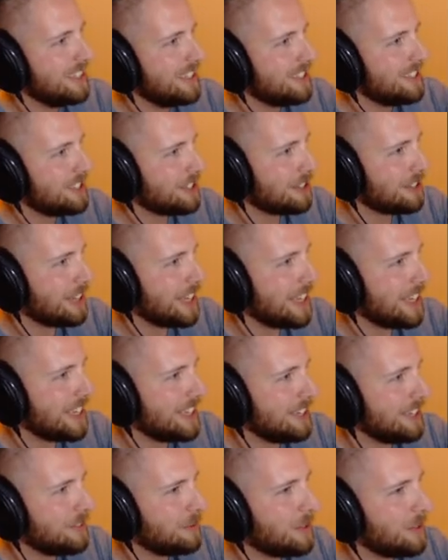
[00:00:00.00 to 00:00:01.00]
So like
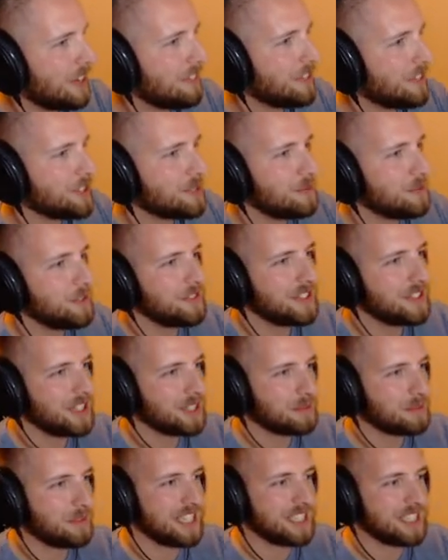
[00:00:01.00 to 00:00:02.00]
when I first moved into this
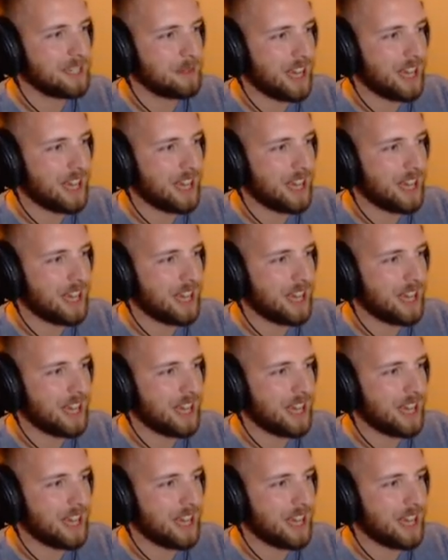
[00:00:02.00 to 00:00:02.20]
place I'm